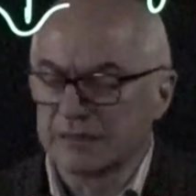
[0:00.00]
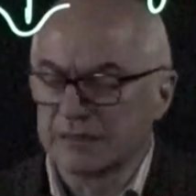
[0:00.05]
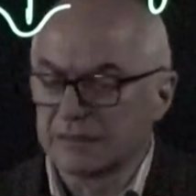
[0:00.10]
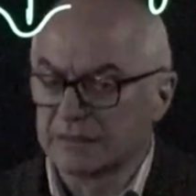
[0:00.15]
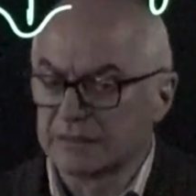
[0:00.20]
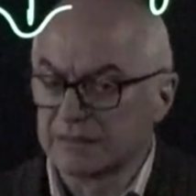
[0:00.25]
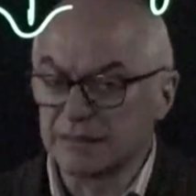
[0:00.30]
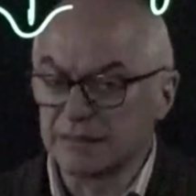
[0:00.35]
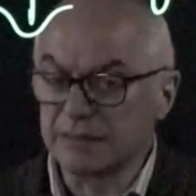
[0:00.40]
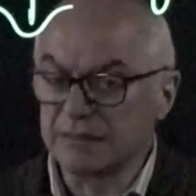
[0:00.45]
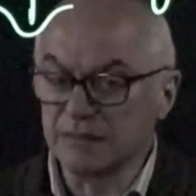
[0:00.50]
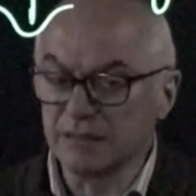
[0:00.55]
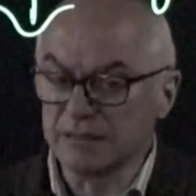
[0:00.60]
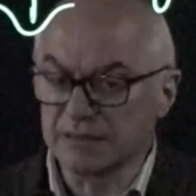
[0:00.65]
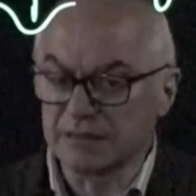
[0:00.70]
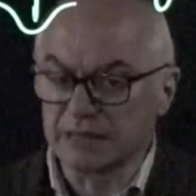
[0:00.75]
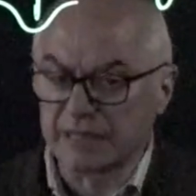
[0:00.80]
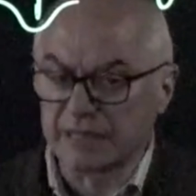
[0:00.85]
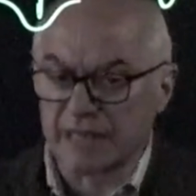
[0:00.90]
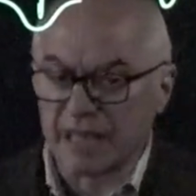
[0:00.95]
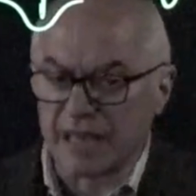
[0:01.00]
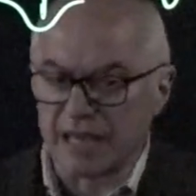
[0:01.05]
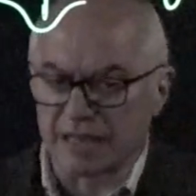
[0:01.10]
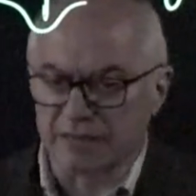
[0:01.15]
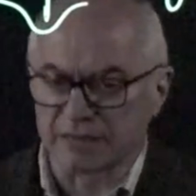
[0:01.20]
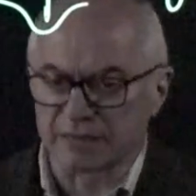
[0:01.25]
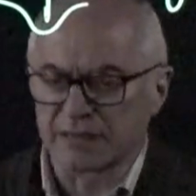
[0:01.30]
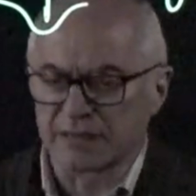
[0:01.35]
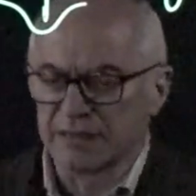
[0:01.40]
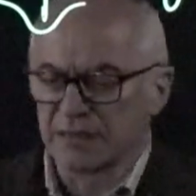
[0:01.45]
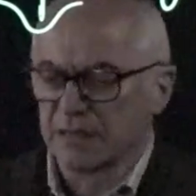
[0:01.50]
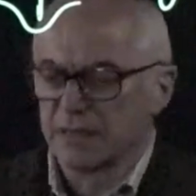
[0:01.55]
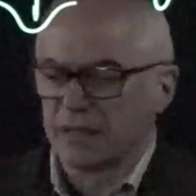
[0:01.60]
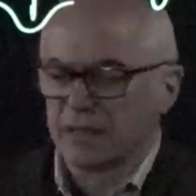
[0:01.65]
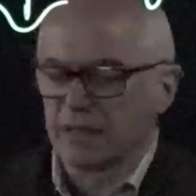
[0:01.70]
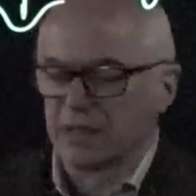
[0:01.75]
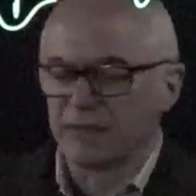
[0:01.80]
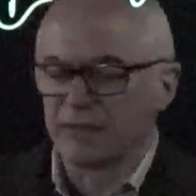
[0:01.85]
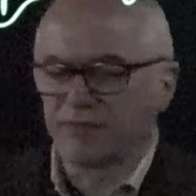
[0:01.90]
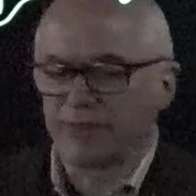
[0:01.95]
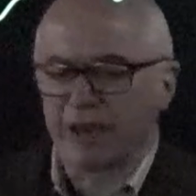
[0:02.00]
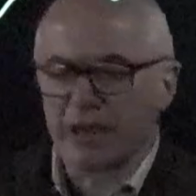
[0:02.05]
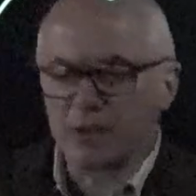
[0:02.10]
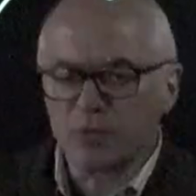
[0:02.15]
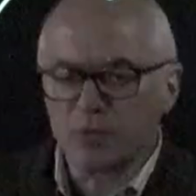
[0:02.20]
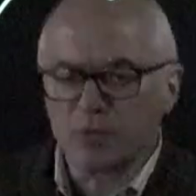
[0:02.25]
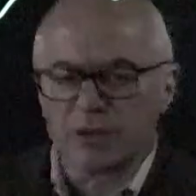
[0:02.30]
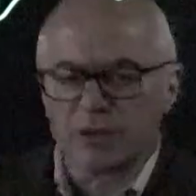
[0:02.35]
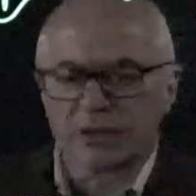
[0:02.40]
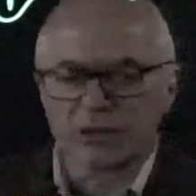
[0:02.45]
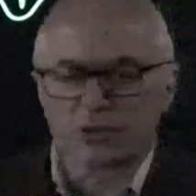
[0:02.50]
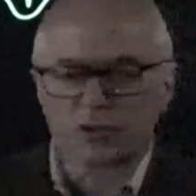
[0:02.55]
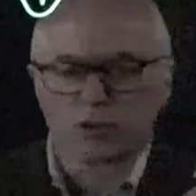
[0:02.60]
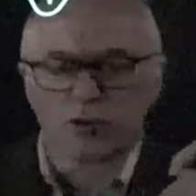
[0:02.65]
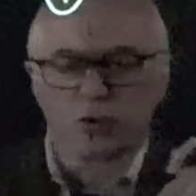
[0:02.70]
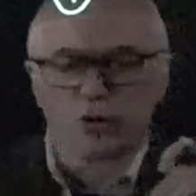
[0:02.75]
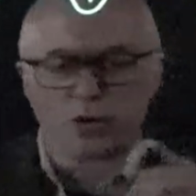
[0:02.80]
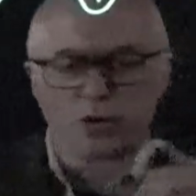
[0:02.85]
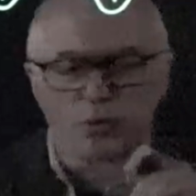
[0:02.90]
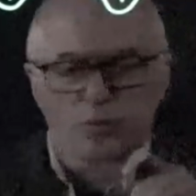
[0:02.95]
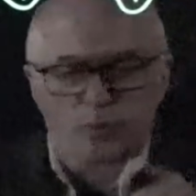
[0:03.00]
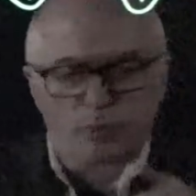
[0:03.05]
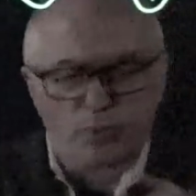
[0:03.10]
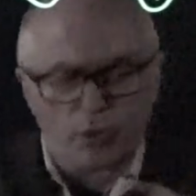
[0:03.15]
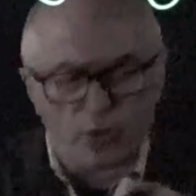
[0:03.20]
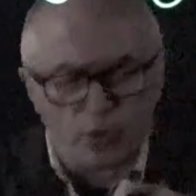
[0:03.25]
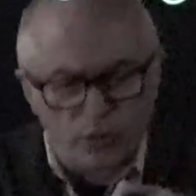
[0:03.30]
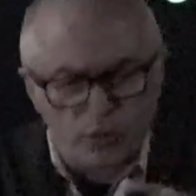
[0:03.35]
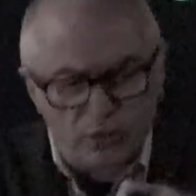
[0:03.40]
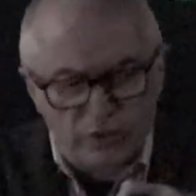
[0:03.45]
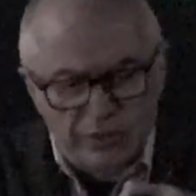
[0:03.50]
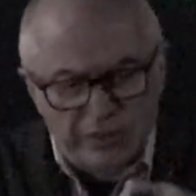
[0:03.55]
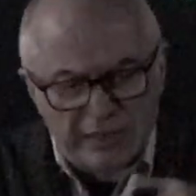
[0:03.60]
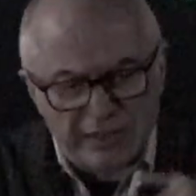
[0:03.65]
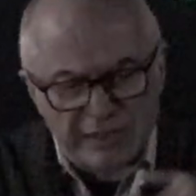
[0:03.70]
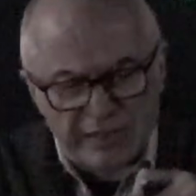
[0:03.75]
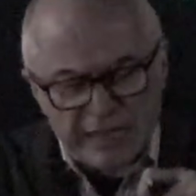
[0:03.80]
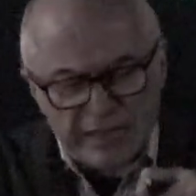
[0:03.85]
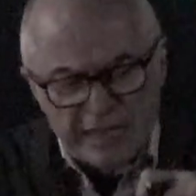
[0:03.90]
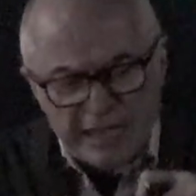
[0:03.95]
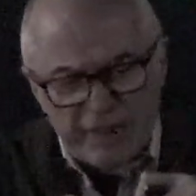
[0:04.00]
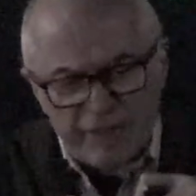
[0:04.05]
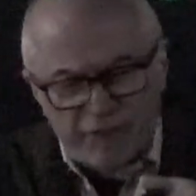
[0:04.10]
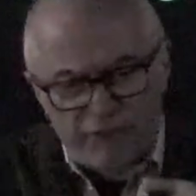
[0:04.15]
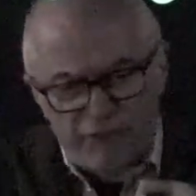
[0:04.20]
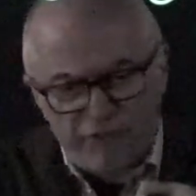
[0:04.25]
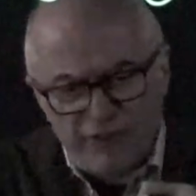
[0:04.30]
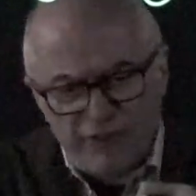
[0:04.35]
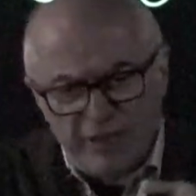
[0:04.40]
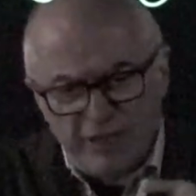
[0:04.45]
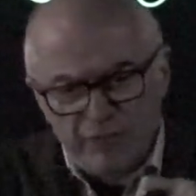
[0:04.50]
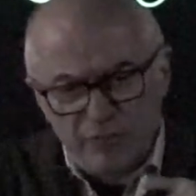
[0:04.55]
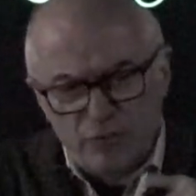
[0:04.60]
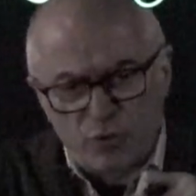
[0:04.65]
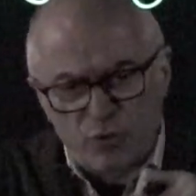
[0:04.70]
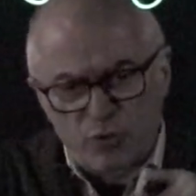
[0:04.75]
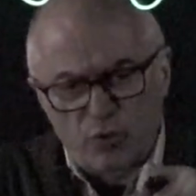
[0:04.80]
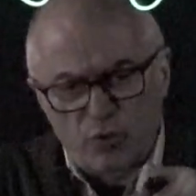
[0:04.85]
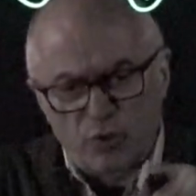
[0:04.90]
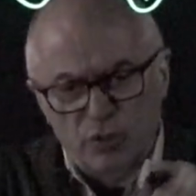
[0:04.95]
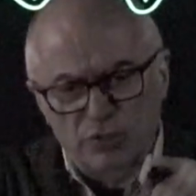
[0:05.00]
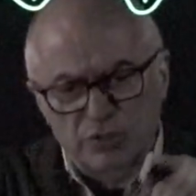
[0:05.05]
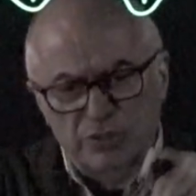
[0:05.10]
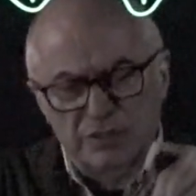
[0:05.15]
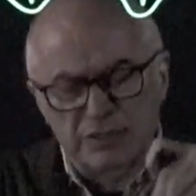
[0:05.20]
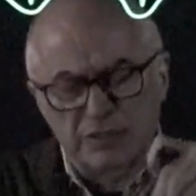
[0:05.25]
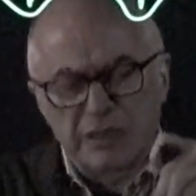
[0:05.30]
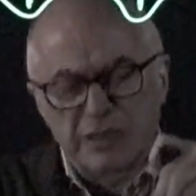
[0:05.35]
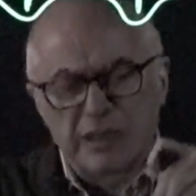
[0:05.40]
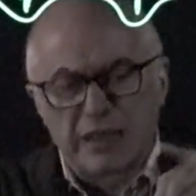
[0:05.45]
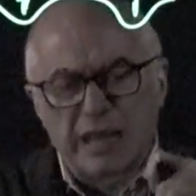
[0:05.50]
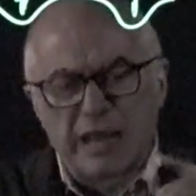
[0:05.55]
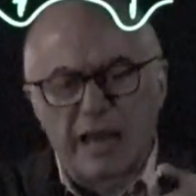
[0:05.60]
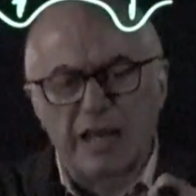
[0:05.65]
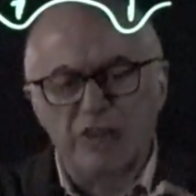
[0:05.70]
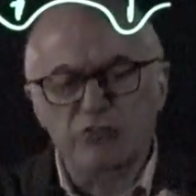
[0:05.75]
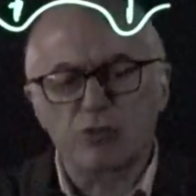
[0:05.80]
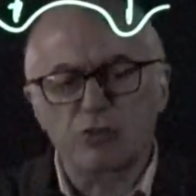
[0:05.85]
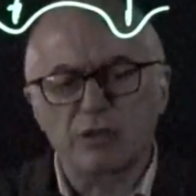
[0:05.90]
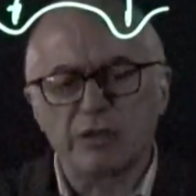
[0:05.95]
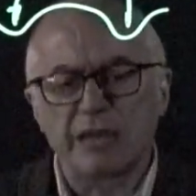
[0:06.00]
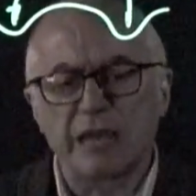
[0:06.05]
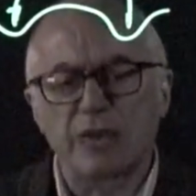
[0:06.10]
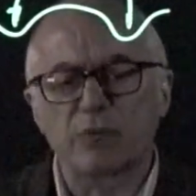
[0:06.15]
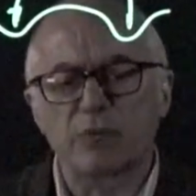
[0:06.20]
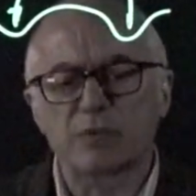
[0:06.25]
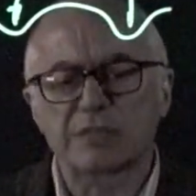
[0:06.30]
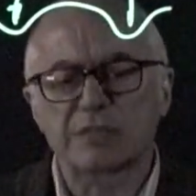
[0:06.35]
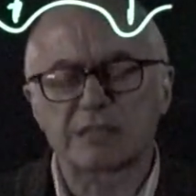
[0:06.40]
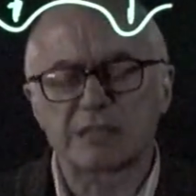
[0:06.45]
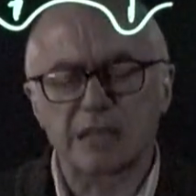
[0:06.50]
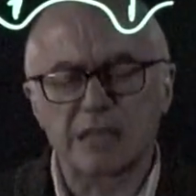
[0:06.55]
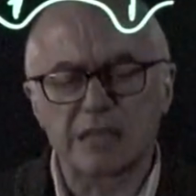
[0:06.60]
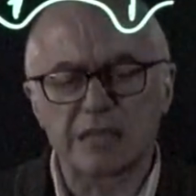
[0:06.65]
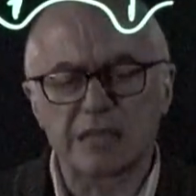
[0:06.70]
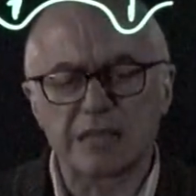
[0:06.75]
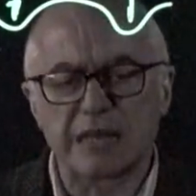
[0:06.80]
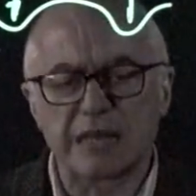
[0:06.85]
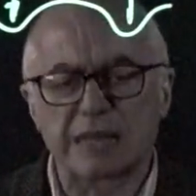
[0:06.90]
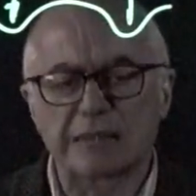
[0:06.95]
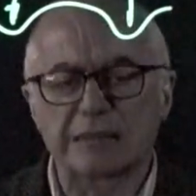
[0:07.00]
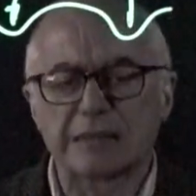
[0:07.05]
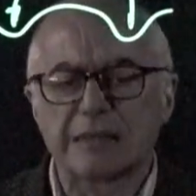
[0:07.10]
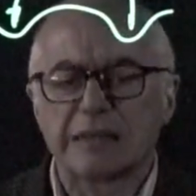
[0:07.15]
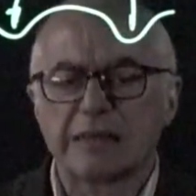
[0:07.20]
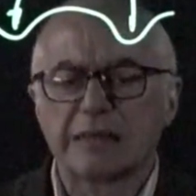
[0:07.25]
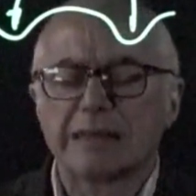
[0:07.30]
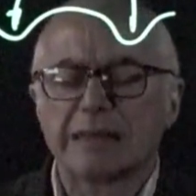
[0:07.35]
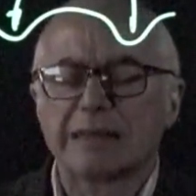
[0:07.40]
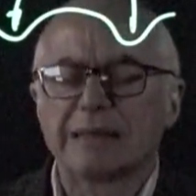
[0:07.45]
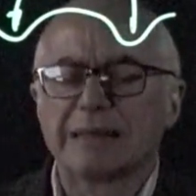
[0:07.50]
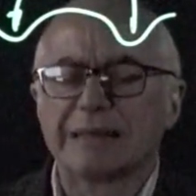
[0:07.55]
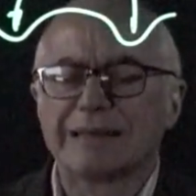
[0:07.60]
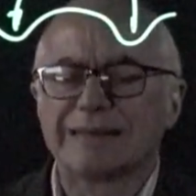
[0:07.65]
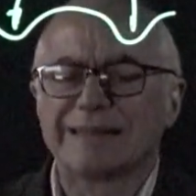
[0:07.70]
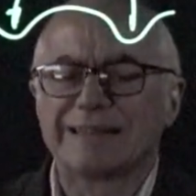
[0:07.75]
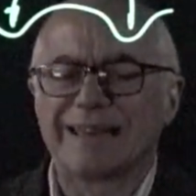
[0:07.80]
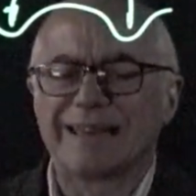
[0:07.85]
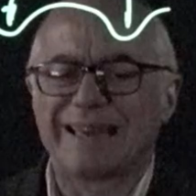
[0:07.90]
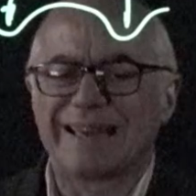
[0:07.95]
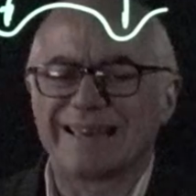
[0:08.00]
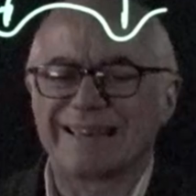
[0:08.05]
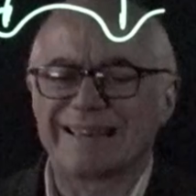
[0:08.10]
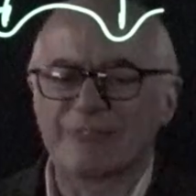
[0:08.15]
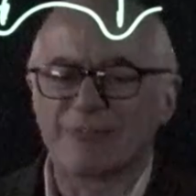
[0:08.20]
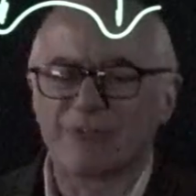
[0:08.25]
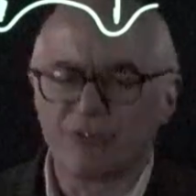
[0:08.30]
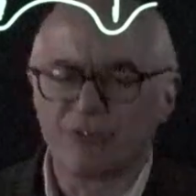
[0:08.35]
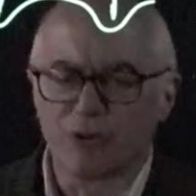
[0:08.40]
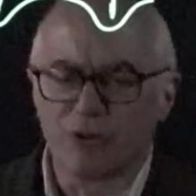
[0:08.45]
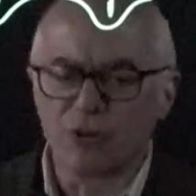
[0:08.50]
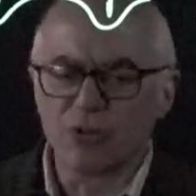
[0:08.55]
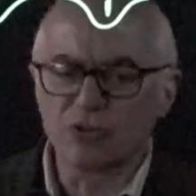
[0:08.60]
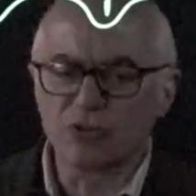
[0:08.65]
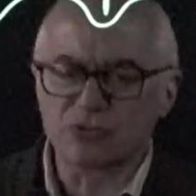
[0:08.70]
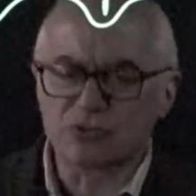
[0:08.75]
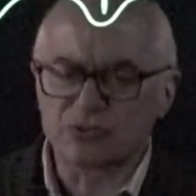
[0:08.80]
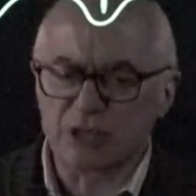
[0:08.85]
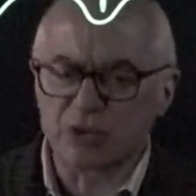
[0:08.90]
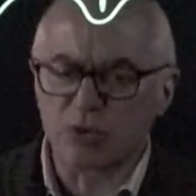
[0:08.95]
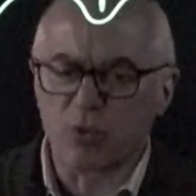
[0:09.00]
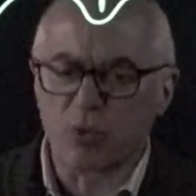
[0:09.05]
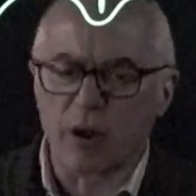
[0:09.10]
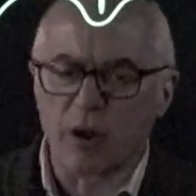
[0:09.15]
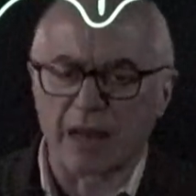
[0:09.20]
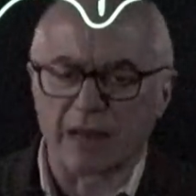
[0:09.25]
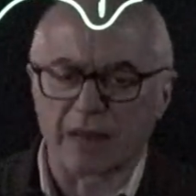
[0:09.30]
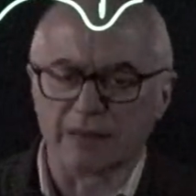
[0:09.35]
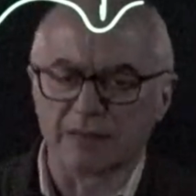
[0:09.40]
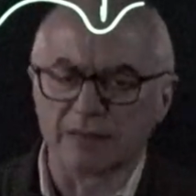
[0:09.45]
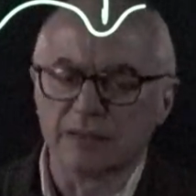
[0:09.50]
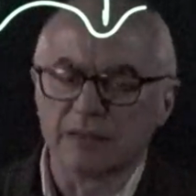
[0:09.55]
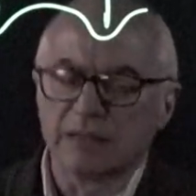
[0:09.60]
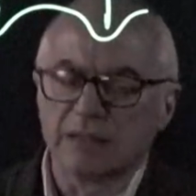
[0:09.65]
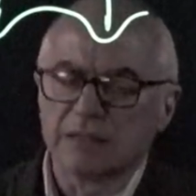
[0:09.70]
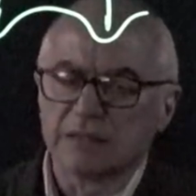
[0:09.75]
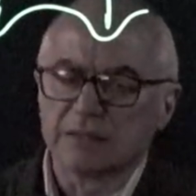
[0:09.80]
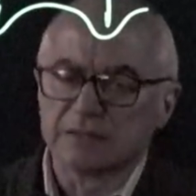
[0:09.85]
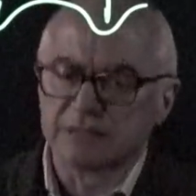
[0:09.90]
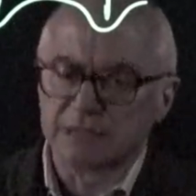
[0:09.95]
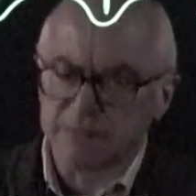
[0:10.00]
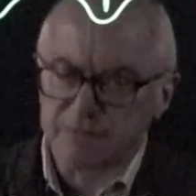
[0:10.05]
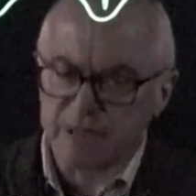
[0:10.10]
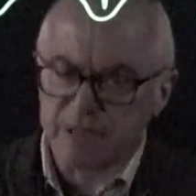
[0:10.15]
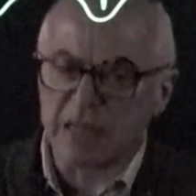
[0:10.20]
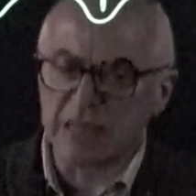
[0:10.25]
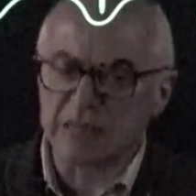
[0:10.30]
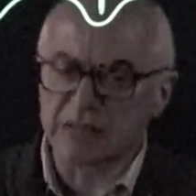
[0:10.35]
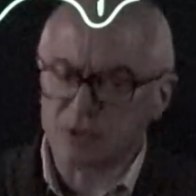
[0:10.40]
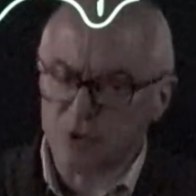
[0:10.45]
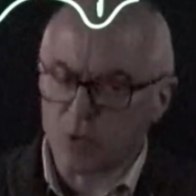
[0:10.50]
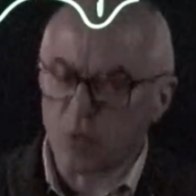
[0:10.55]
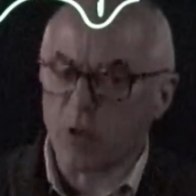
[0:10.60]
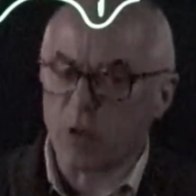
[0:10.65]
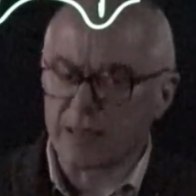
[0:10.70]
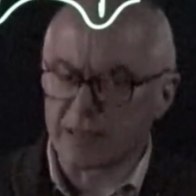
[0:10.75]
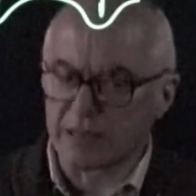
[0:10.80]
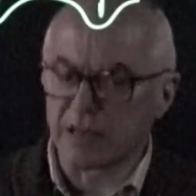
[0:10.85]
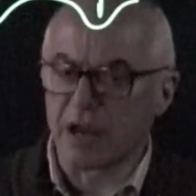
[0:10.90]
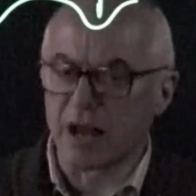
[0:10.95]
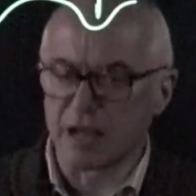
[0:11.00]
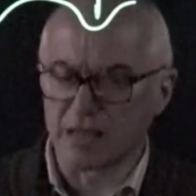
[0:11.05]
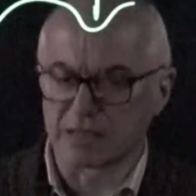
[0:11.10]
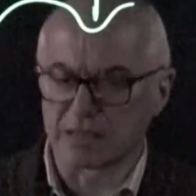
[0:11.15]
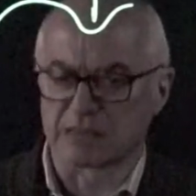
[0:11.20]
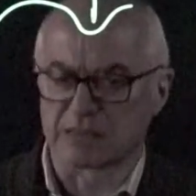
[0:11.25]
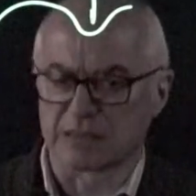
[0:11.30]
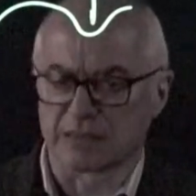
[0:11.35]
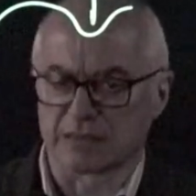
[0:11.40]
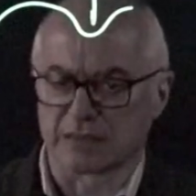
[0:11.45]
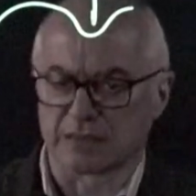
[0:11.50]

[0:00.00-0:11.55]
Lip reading: This is not the case. If I were to pull a film of water, actually I would see that the force required remains quite constant.